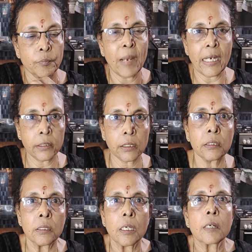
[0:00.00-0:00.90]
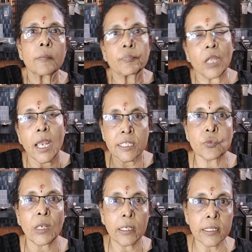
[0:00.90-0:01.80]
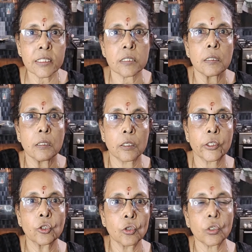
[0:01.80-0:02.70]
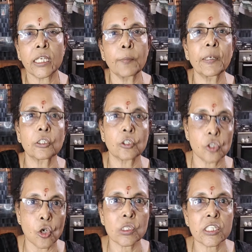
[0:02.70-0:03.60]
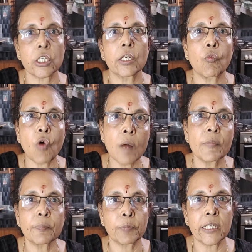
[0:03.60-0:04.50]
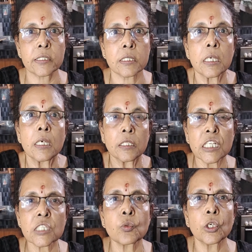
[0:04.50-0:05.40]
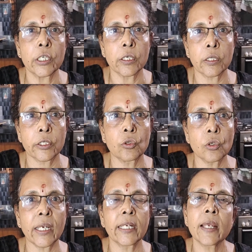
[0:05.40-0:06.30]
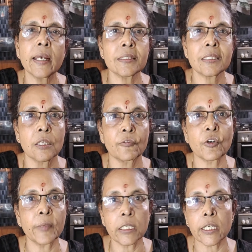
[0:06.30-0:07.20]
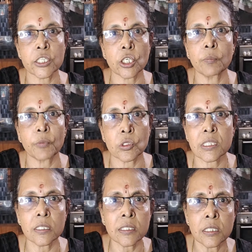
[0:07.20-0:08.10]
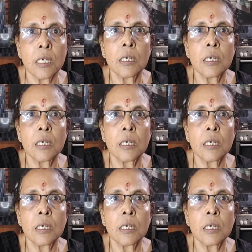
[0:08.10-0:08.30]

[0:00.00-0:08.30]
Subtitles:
batter, as well as keep it closed in a warmer place. This would enhance the fermentation process,